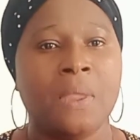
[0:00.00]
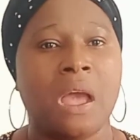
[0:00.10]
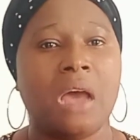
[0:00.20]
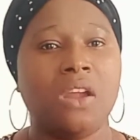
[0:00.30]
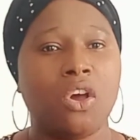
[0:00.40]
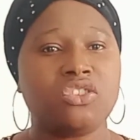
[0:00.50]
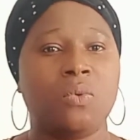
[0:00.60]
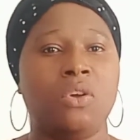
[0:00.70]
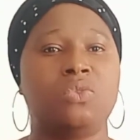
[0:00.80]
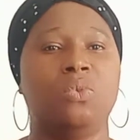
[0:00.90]
And I also
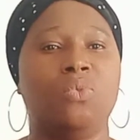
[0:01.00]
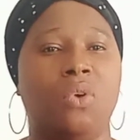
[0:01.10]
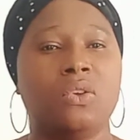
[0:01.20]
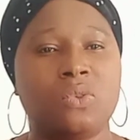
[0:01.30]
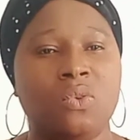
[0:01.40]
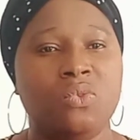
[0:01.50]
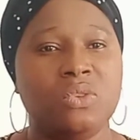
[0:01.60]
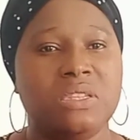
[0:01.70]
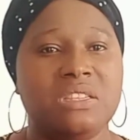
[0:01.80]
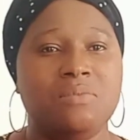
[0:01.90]
want to also
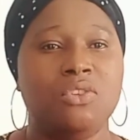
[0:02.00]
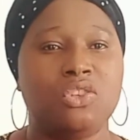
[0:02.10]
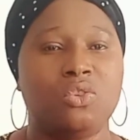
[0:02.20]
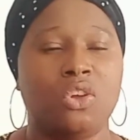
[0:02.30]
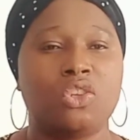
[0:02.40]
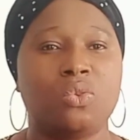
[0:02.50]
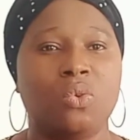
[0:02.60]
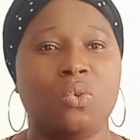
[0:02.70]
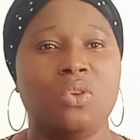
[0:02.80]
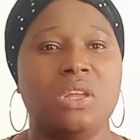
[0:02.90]
use this means to
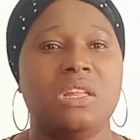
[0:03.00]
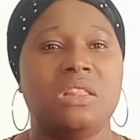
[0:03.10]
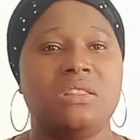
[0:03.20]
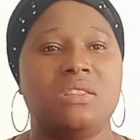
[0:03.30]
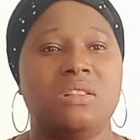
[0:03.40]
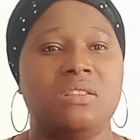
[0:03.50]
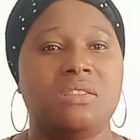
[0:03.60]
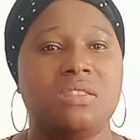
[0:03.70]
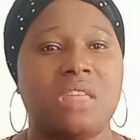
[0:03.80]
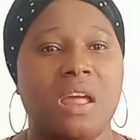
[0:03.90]
also
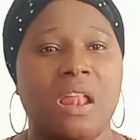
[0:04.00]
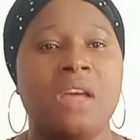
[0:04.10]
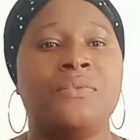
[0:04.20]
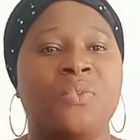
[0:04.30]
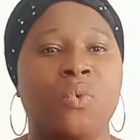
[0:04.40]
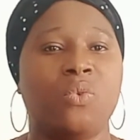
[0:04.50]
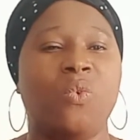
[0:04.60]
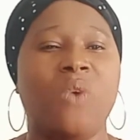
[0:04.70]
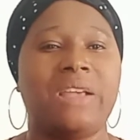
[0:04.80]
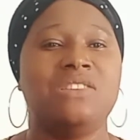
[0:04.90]
tell everyone
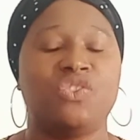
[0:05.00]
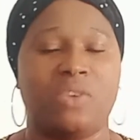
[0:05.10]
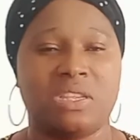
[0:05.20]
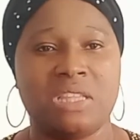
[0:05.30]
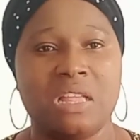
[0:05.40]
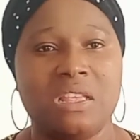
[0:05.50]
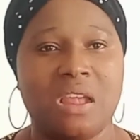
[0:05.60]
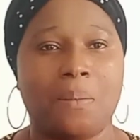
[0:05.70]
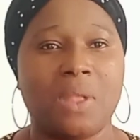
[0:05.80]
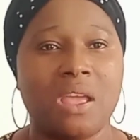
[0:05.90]
who are interested in
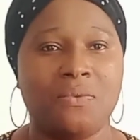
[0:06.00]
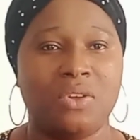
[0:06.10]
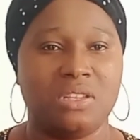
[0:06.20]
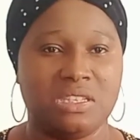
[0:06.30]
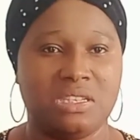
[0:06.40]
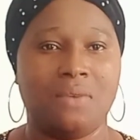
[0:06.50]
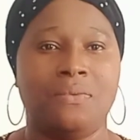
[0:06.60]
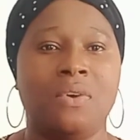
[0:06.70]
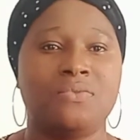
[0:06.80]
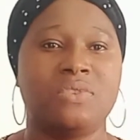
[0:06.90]
applying for this tier
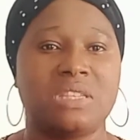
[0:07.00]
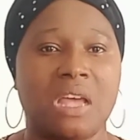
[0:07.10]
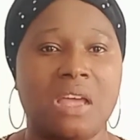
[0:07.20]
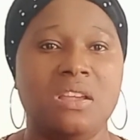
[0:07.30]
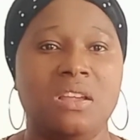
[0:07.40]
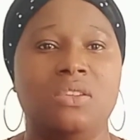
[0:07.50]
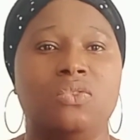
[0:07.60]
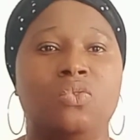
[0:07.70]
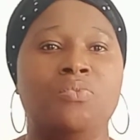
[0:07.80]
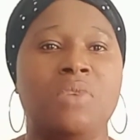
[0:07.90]
4 visa
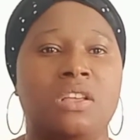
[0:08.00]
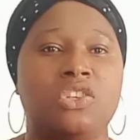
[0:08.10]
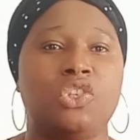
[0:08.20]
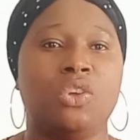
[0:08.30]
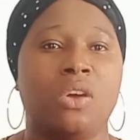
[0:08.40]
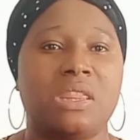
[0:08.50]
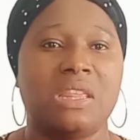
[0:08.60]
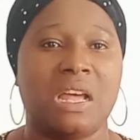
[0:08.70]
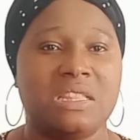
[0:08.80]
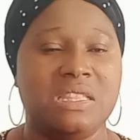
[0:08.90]
to make sure
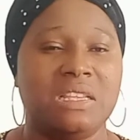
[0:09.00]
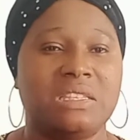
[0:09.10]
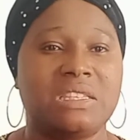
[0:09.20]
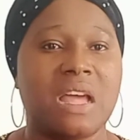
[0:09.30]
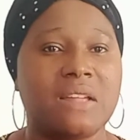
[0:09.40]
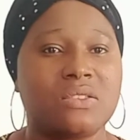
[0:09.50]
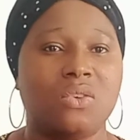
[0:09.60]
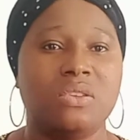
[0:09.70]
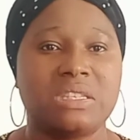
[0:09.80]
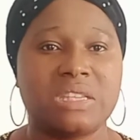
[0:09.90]
that they start
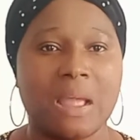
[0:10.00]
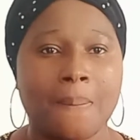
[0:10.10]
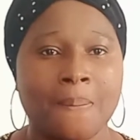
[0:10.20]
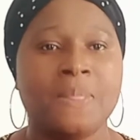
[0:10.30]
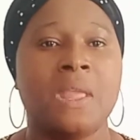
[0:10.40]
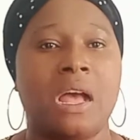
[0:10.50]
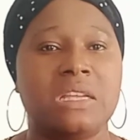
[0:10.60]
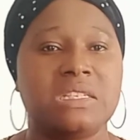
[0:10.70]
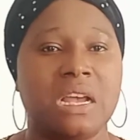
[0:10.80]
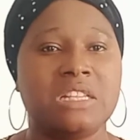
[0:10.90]
on time,
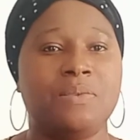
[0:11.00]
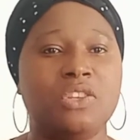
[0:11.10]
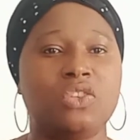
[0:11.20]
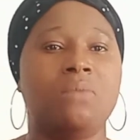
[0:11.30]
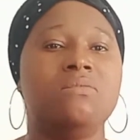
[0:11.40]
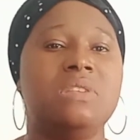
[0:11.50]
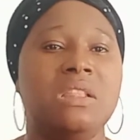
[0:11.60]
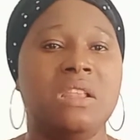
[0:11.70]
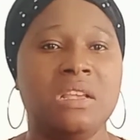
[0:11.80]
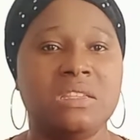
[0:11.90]
as there has been some
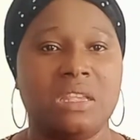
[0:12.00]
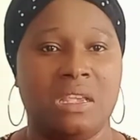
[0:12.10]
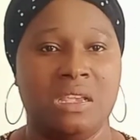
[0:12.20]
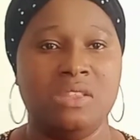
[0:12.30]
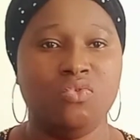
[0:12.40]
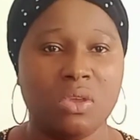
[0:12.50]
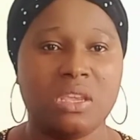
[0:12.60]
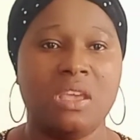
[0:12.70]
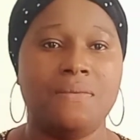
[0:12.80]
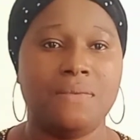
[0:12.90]
delays in
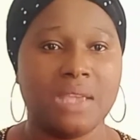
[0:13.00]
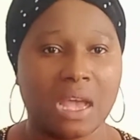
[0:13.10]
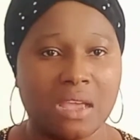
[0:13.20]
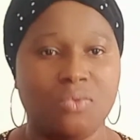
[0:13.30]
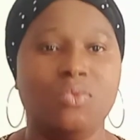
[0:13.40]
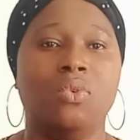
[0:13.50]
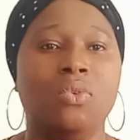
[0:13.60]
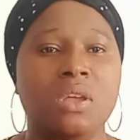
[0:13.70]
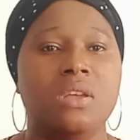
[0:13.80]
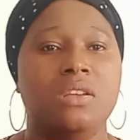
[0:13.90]
UKVI,
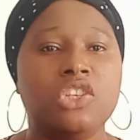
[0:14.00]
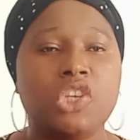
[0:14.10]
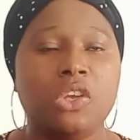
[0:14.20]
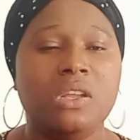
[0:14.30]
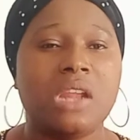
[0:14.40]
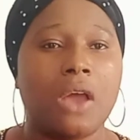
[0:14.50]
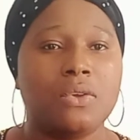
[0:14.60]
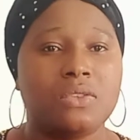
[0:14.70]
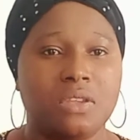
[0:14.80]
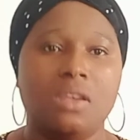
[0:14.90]
issuing
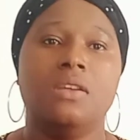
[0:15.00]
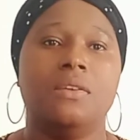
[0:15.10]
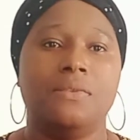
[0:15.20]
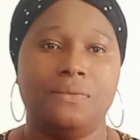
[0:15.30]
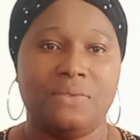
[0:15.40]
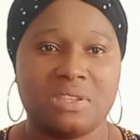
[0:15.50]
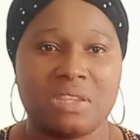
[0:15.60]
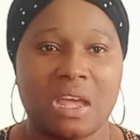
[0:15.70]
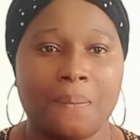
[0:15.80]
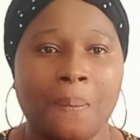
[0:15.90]
out
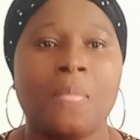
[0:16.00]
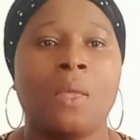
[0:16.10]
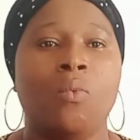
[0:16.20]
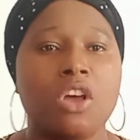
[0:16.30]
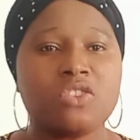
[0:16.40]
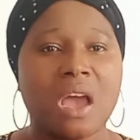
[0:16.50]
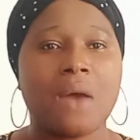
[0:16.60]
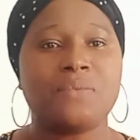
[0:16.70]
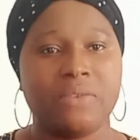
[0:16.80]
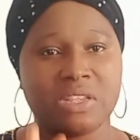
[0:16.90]
visa. We also
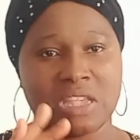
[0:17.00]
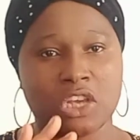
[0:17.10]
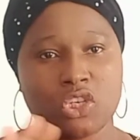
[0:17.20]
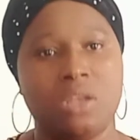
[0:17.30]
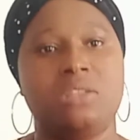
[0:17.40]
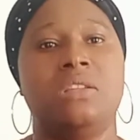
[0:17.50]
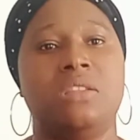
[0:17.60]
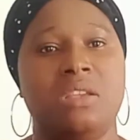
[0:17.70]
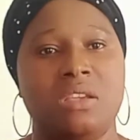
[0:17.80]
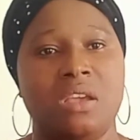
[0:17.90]
have 3 sessions in
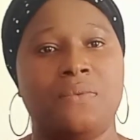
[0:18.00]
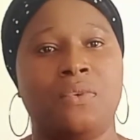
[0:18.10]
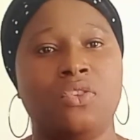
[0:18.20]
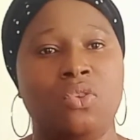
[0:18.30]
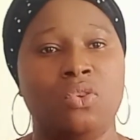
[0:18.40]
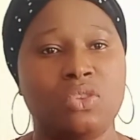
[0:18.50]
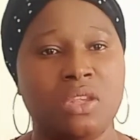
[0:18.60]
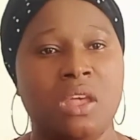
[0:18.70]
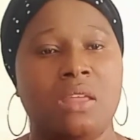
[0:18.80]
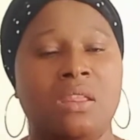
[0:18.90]
the year for those
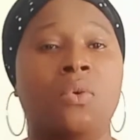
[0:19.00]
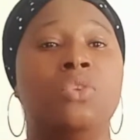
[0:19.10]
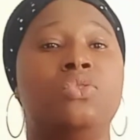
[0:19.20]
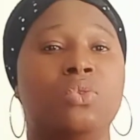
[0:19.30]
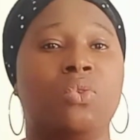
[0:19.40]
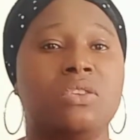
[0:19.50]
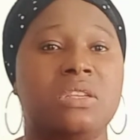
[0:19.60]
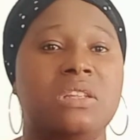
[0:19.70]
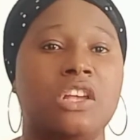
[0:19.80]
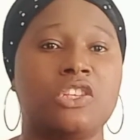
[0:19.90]
that want to
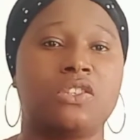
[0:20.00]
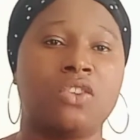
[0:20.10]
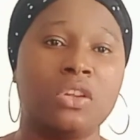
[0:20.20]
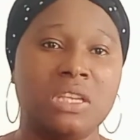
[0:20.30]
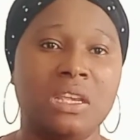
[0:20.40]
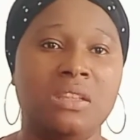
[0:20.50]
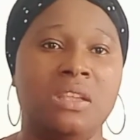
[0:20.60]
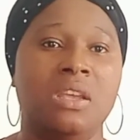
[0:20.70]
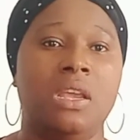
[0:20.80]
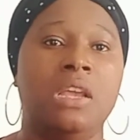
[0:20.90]
consider studying
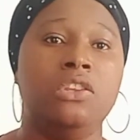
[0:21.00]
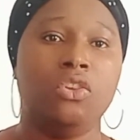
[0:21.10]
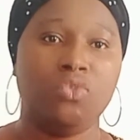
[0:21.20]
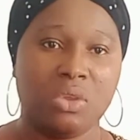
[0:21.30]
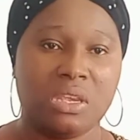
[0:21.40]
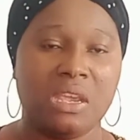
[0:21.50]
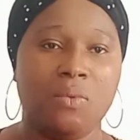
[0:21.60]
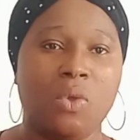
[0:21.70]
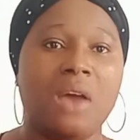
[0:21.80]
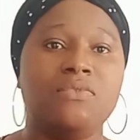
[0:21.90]
in the UK.
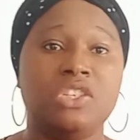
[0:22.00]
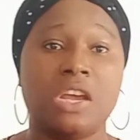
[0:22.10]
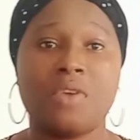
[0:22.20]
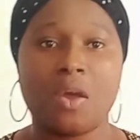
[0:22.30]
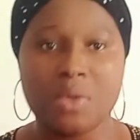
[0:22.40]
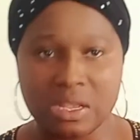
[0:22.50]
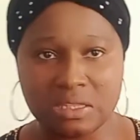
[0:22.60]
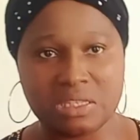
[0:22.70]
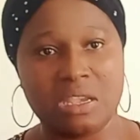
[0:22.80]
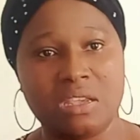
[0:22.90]
We have the January
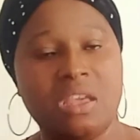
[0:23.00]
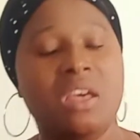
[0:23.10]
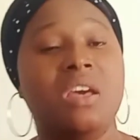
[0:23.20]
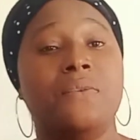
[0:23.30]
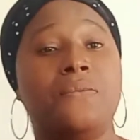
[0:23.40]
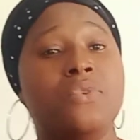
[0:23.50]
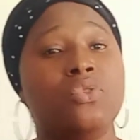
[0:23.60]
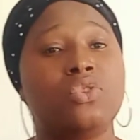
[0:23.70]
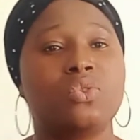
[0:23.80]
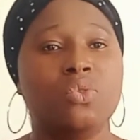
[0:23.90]
intake, few
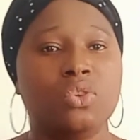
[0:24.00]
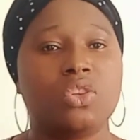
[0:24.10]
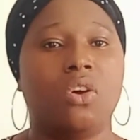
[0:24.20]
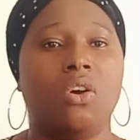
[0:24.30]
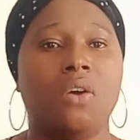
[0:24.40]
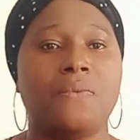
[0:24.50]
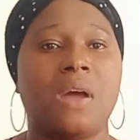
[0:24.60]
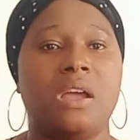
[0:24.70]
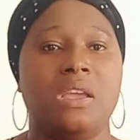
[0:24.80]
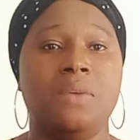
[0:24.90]
schools
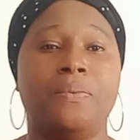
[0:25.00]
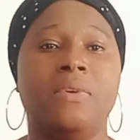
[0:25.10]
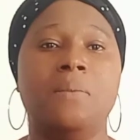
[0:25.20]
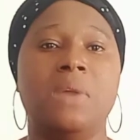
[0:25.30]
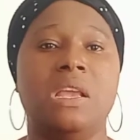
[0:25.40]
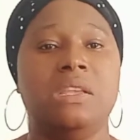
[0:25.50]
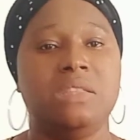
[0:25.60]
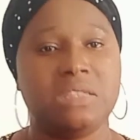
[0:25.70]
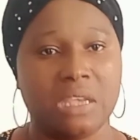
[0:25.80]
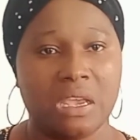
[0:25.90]
offer April, May
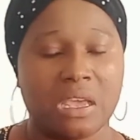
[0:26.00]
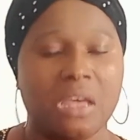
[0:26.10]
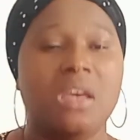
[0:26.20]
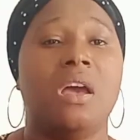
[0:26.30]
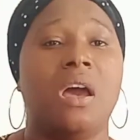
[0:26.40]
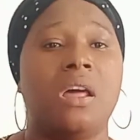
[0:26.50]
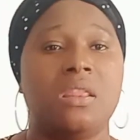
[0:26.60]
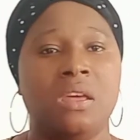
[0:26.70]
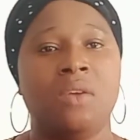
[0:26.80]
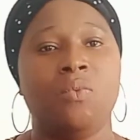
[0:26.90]
intake,
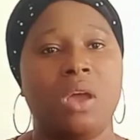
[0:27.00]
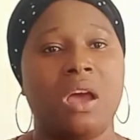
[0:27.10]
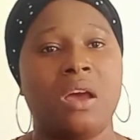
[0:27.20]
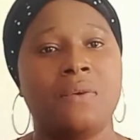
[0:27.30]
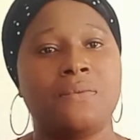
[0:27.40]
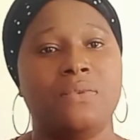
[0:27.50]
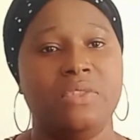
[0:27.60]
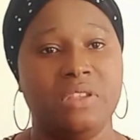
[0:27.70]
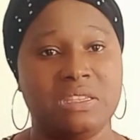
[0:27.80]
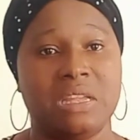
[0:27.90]
and then we have
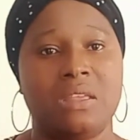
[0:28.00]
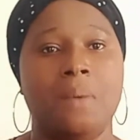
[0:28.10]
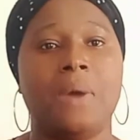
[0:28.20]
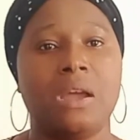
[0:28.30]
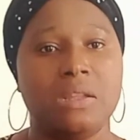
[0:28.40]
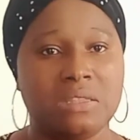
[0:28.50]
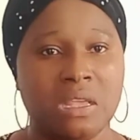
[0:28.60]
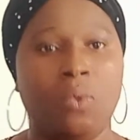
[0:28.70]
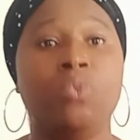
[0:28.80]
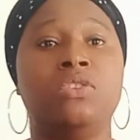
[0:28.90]
the September
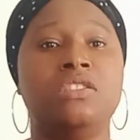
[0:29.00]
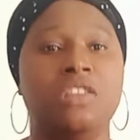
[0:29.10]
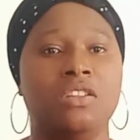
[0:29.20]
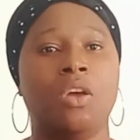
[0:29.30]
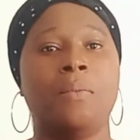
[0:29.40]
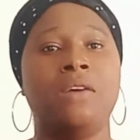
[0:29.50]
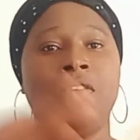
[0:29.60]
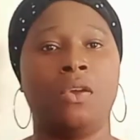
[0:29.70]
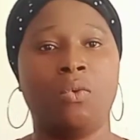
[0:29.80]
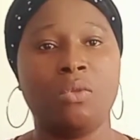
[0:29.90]
intake, which is the normal
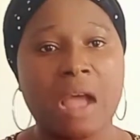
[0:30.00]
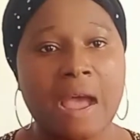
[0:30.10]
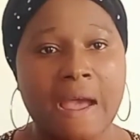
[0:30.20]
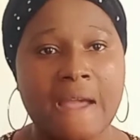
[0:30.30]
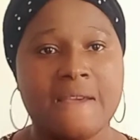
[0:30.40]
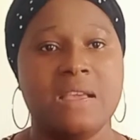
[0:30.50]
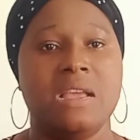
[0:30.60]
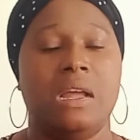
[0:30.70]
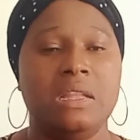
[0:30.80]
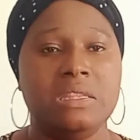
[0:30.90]
regular
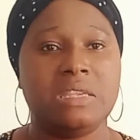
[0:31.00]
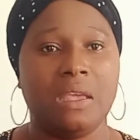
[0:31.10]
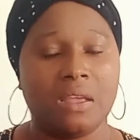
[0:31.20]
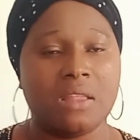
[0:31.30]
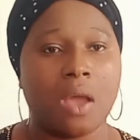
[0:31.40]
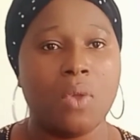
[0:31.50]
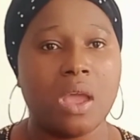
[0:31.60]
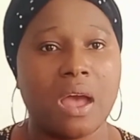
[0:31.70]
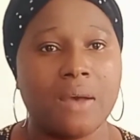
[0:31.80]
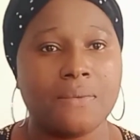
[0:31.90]
intake that we
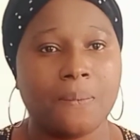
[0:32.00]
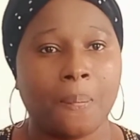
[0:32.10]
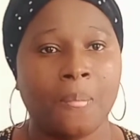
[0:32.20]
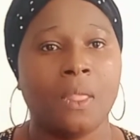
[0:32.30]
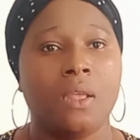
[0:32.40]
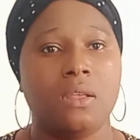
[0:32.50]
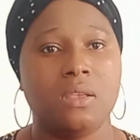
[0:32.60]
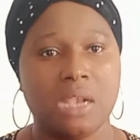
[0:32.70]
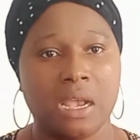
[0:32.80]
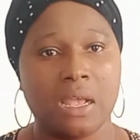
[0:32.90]
have
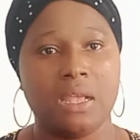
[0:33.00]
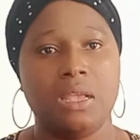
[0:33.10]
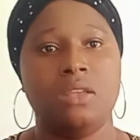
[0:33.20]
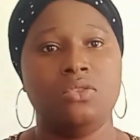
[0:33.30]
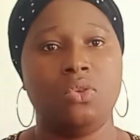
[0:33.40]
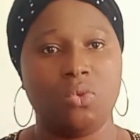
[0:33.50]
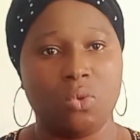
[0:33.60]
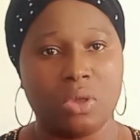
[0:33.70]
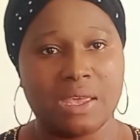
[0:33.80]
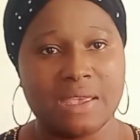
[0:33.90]
here in the
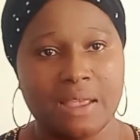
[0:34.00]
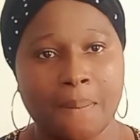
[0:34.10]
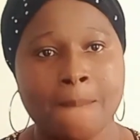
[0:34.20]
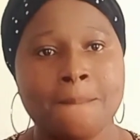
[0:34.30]
UK.